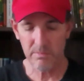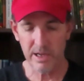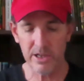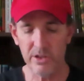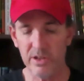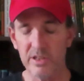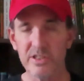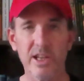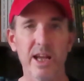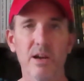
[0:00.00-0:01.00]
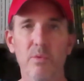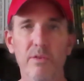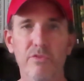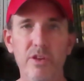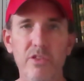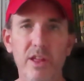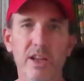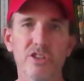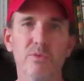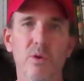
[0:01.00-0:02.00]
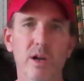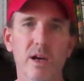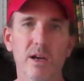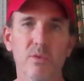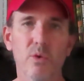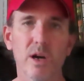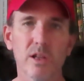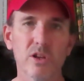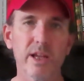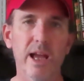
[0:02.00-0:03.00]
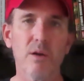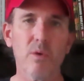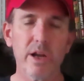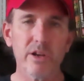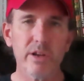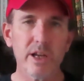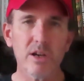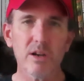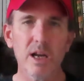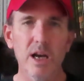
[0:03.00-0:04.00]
you can decide on what free things you want to look at while you're here.